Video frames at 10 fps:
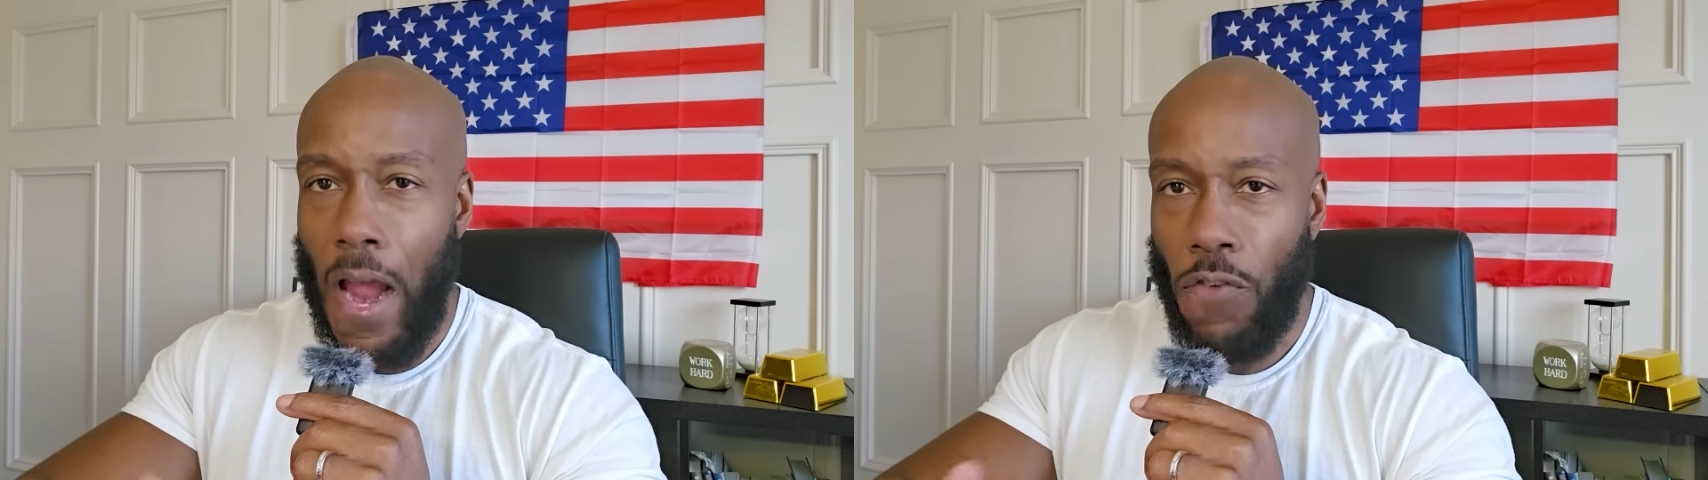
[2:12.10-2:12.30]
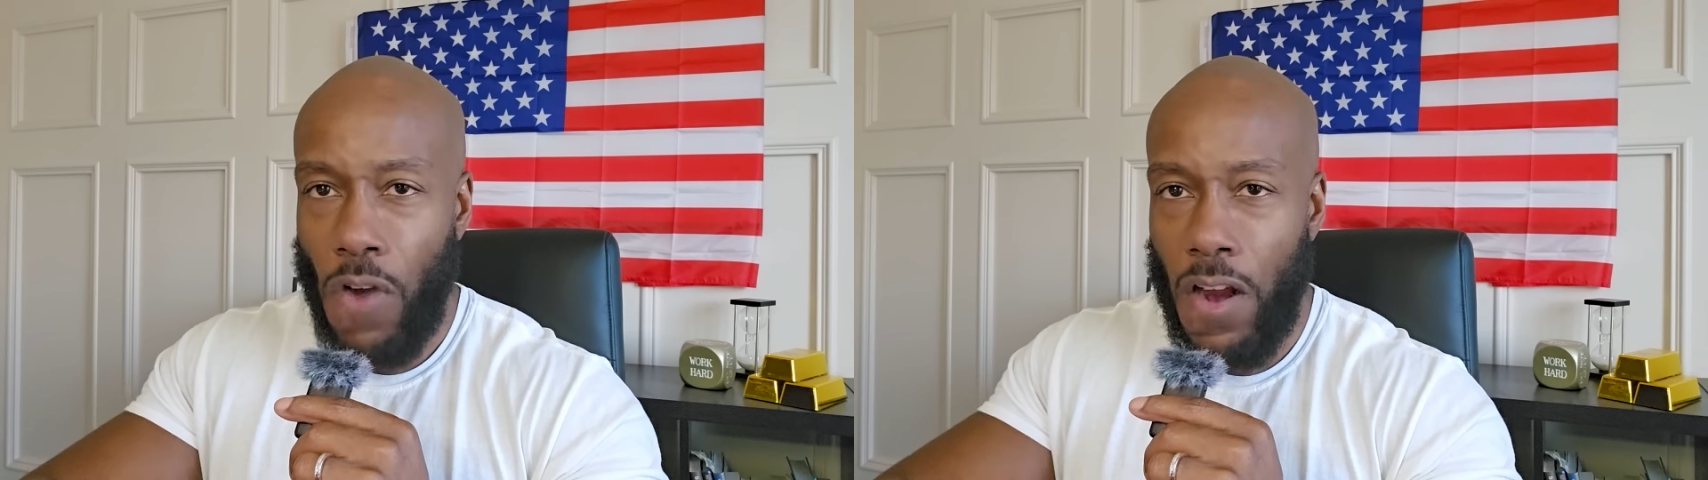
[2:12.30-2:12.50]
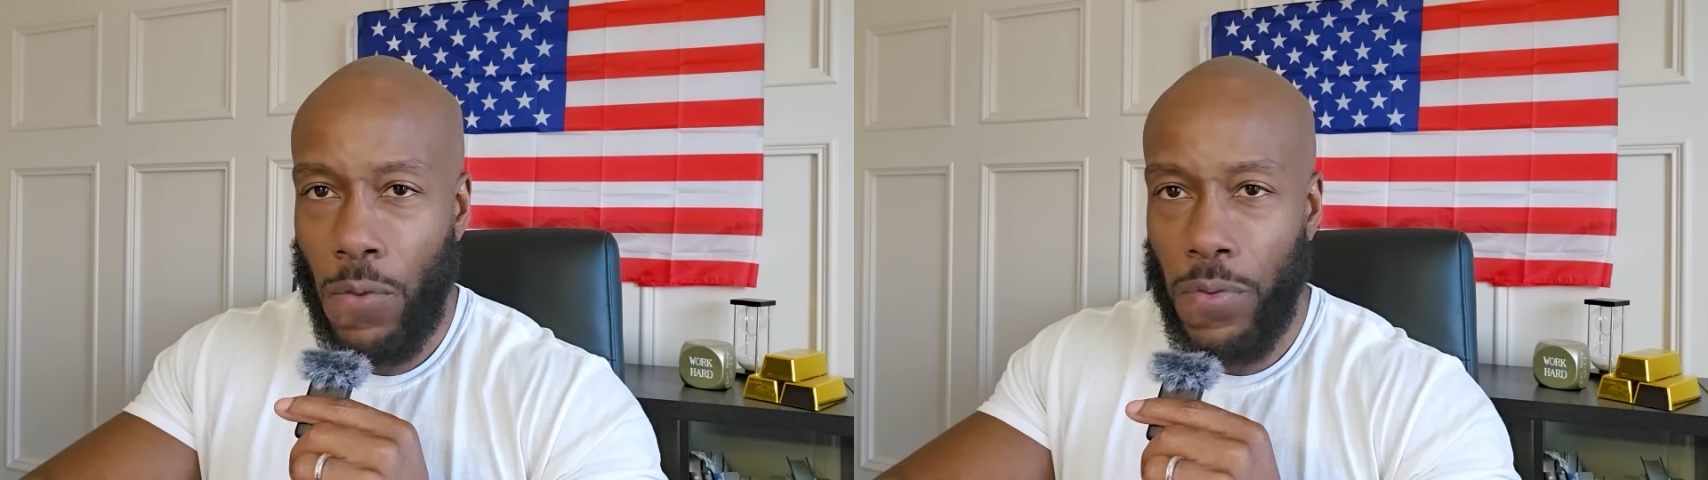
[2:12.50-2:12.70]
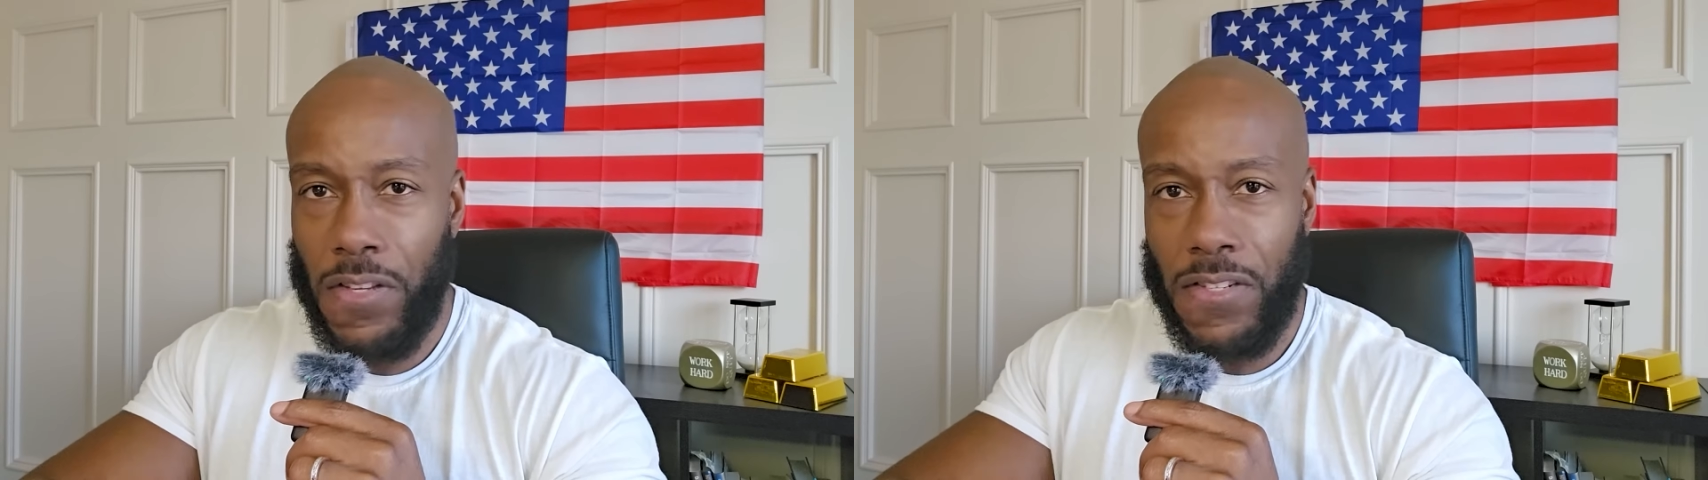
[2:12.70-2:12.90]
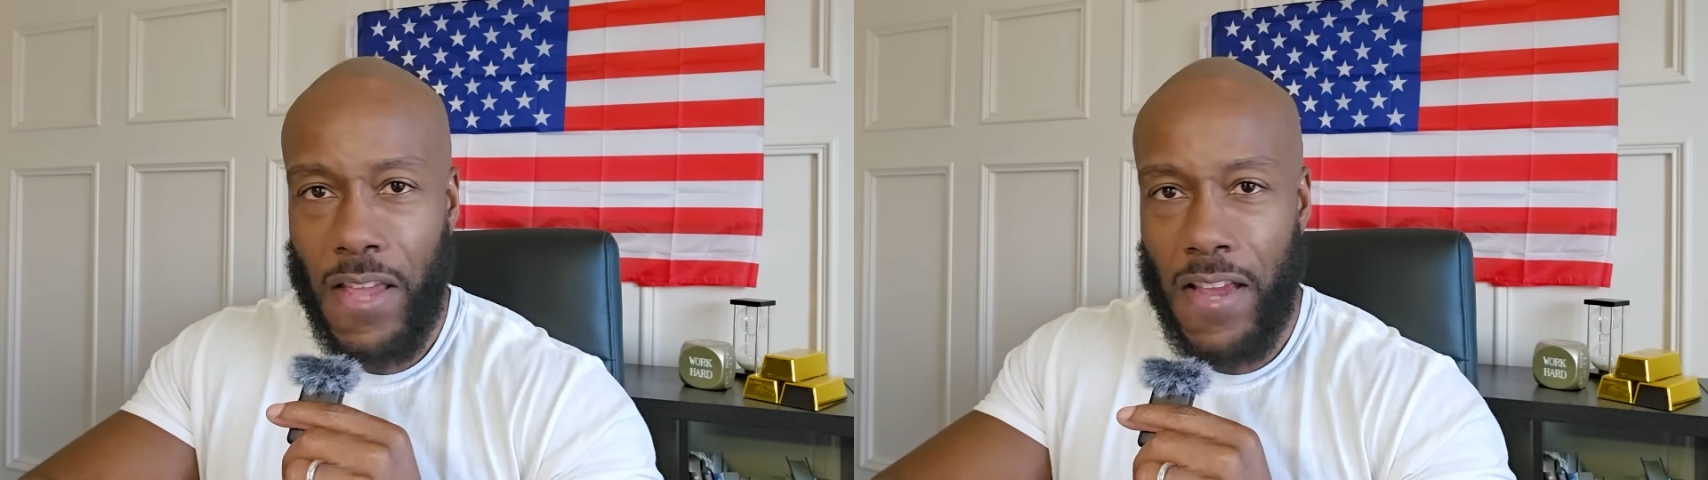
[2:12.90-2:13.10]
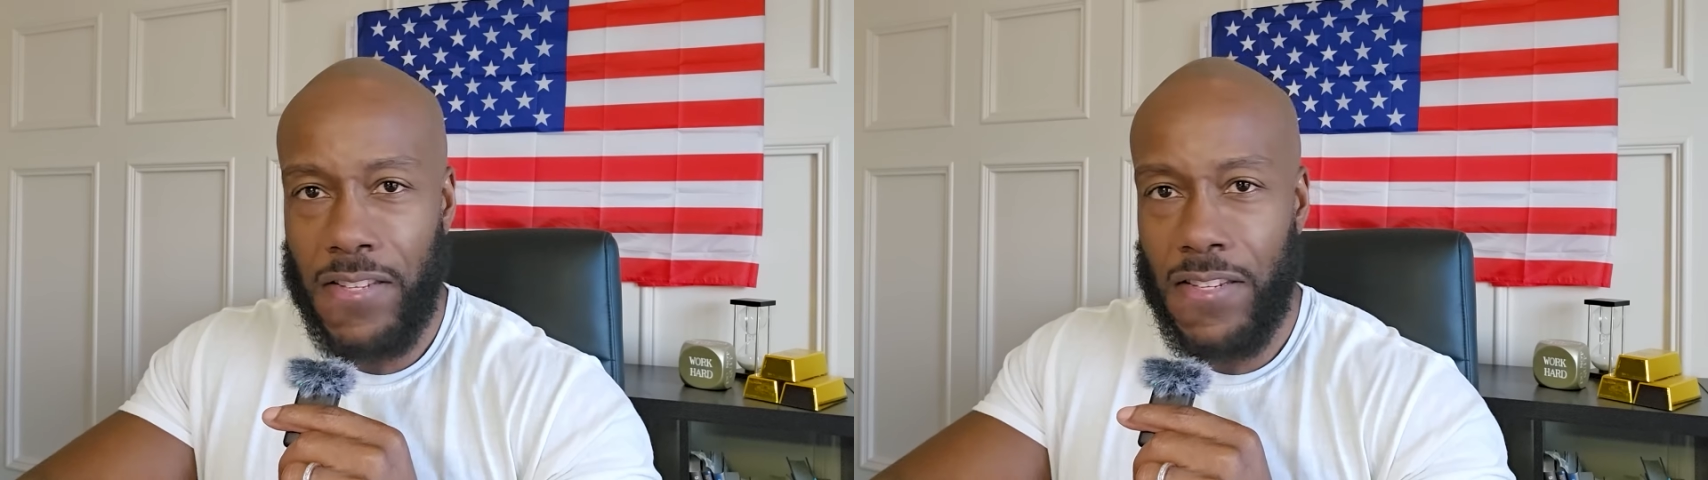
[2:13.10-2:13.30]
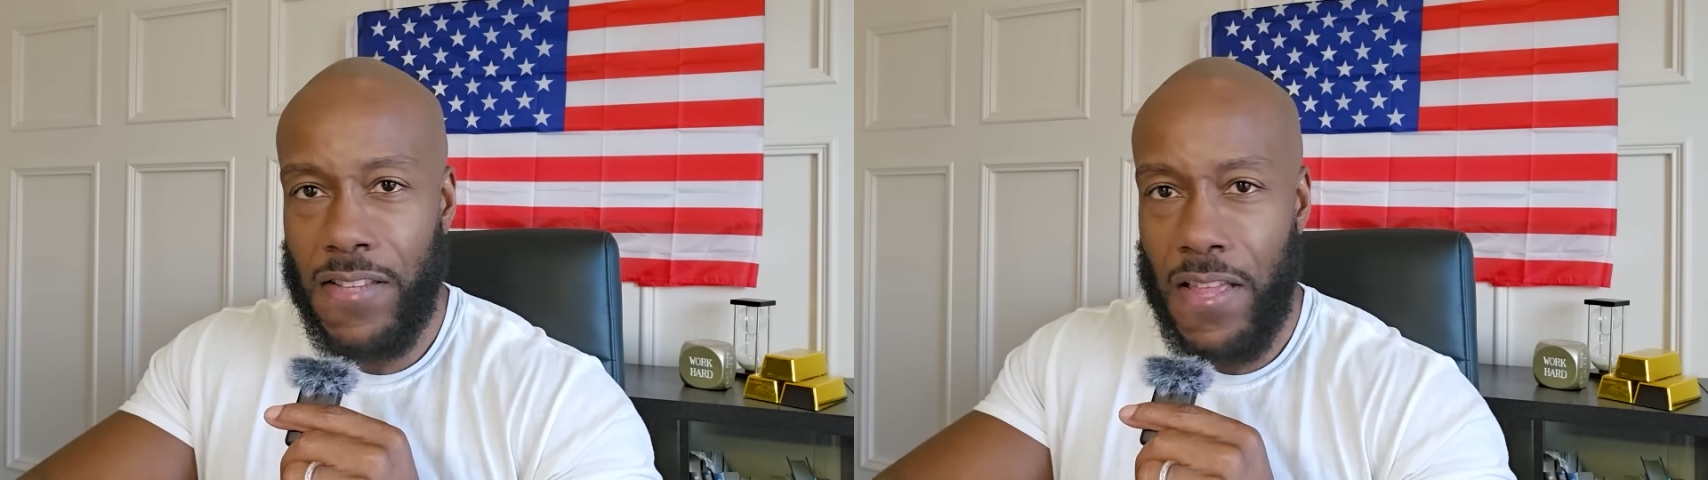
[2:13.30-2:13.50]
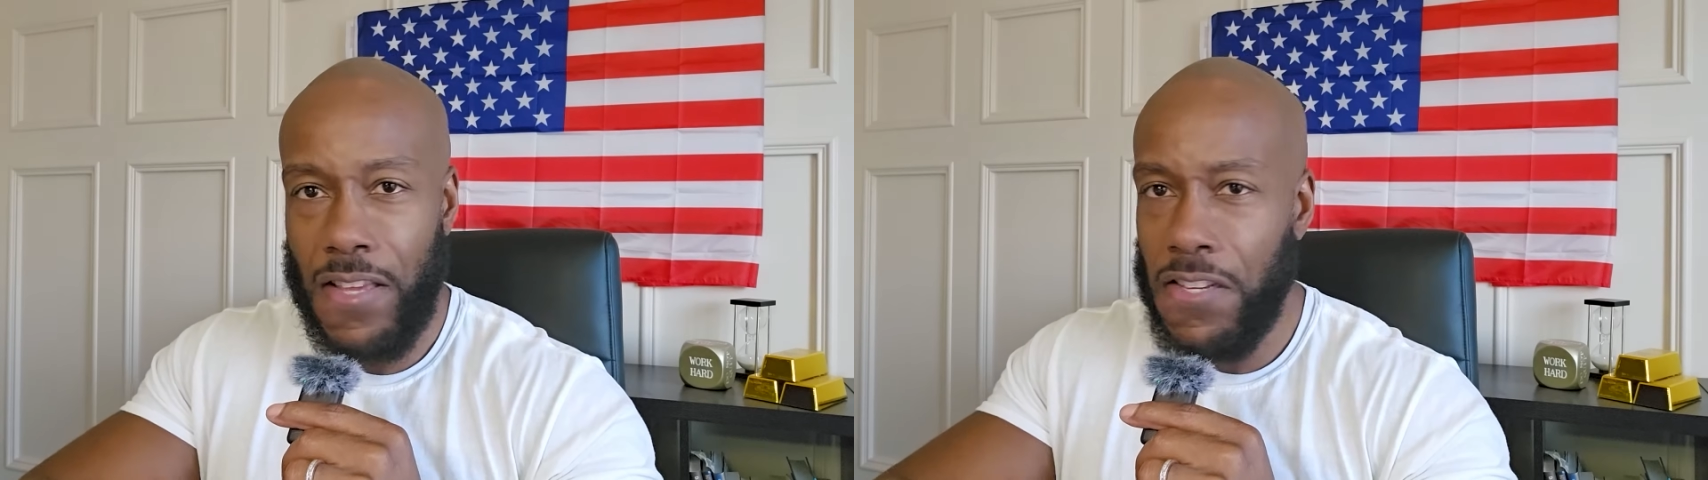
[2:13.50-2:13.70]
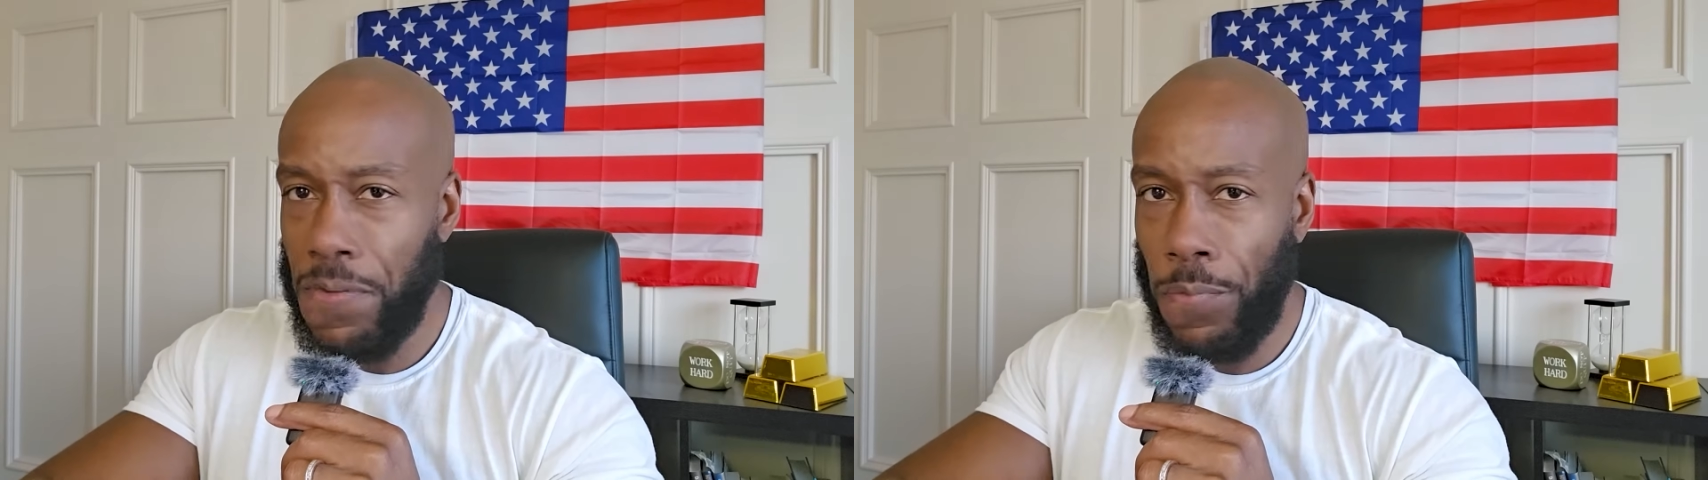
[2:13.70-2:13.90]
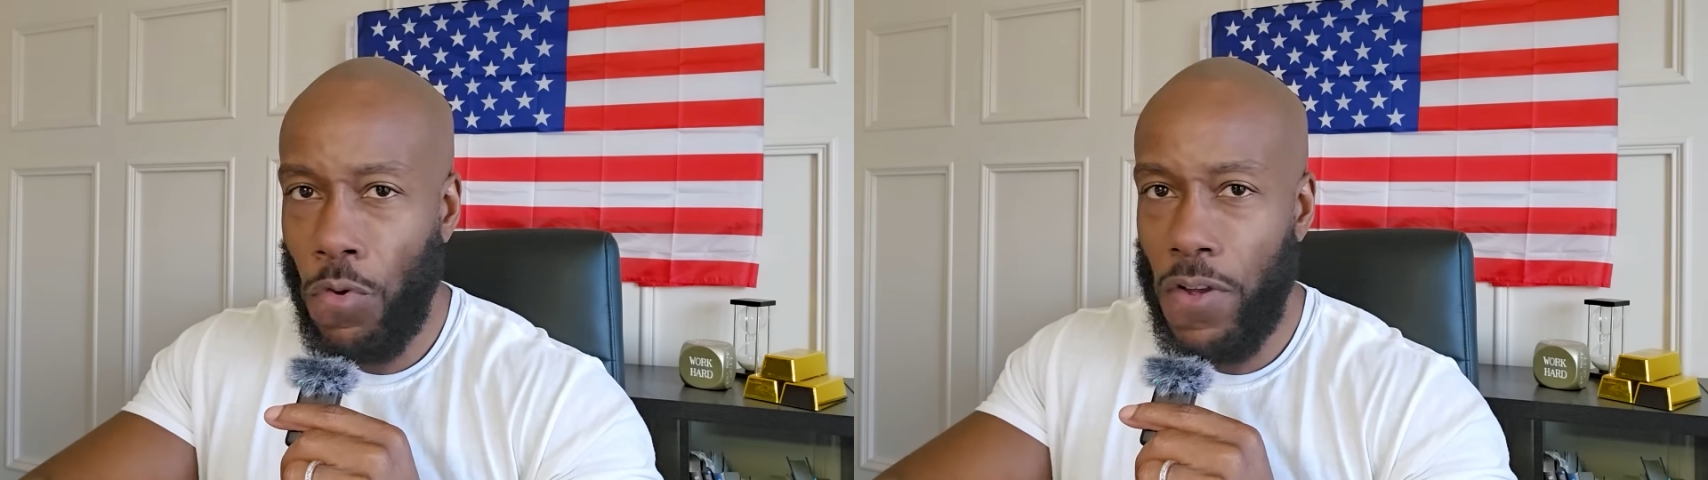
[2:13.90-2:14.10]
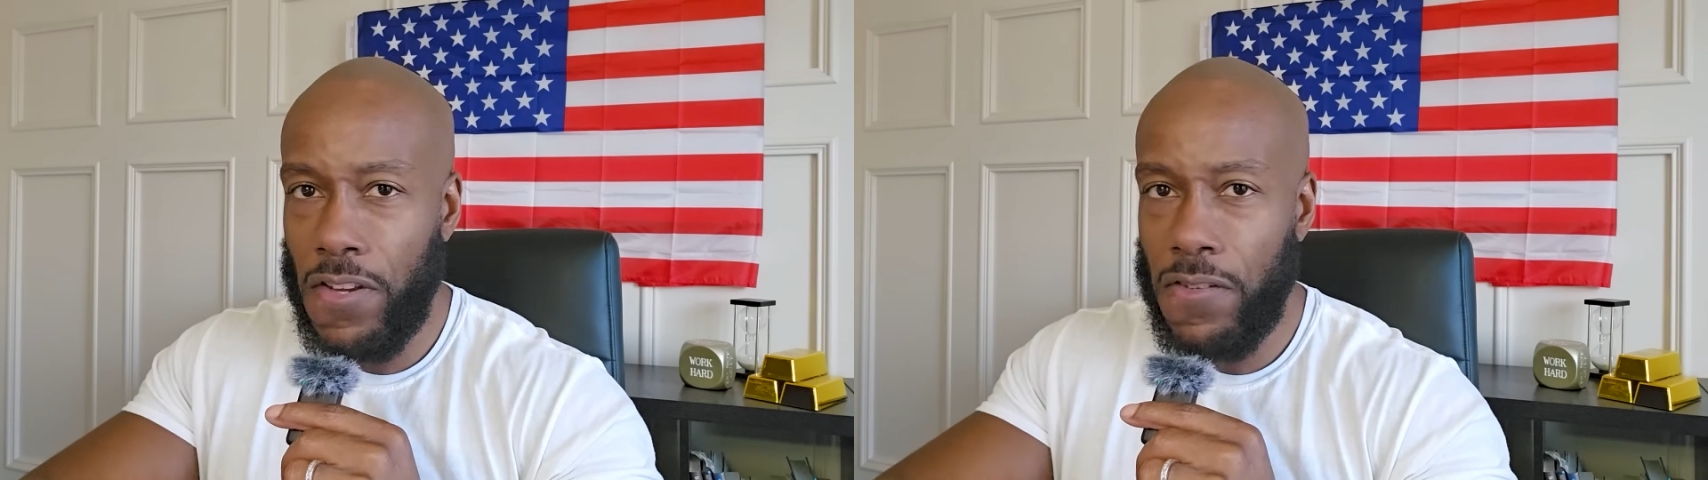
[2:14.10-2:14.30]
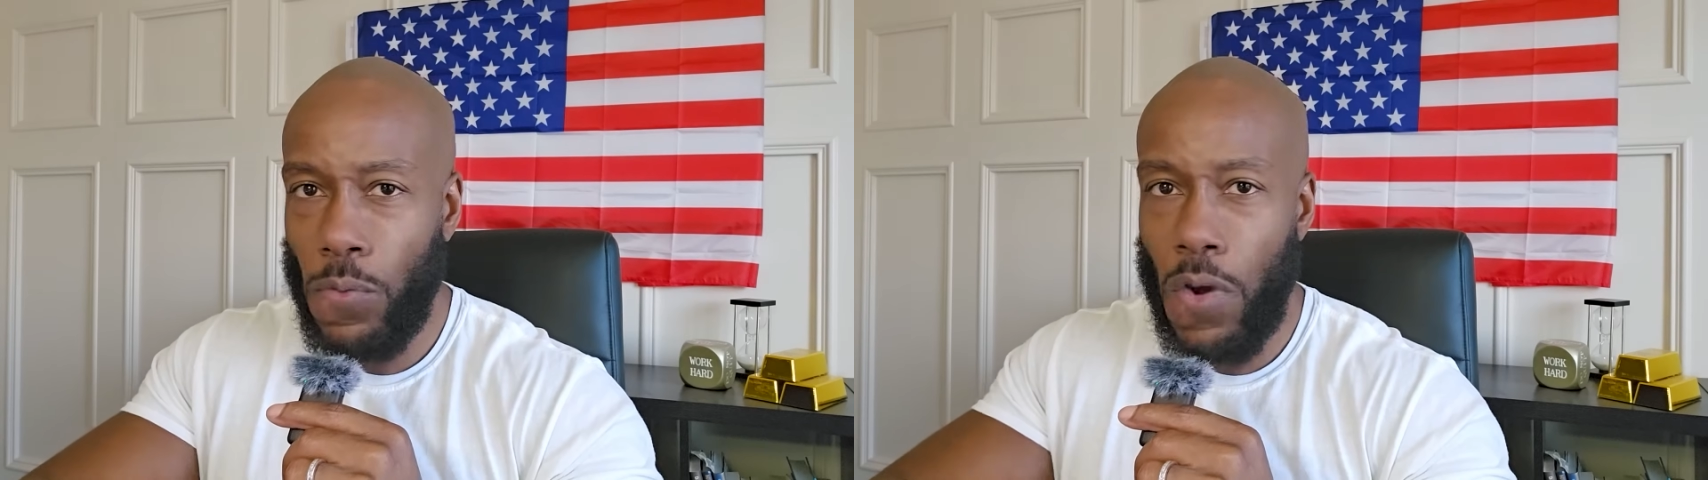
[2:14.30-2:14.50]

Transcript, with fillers: ironic with this case is that these employees,